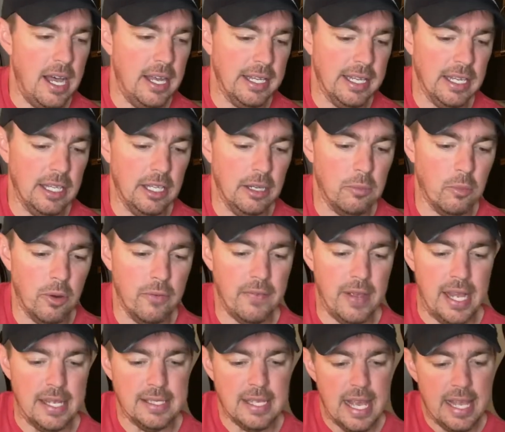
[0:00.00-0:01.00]
Get a little more
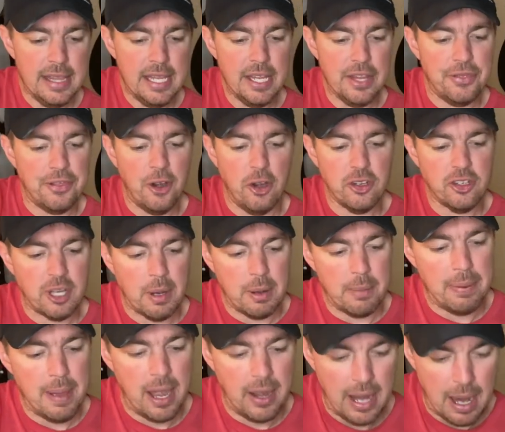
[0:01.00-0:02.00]
advanced. And then the third strumming
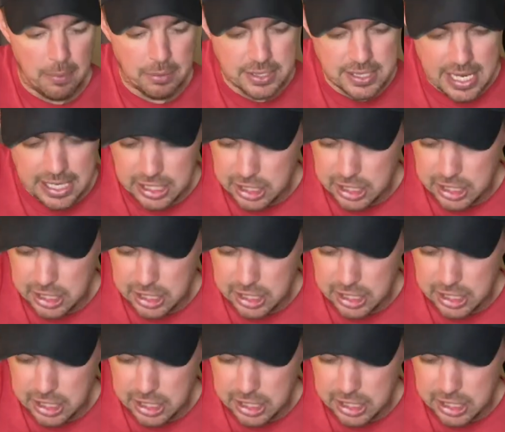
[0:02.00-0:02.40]
pattern I would say to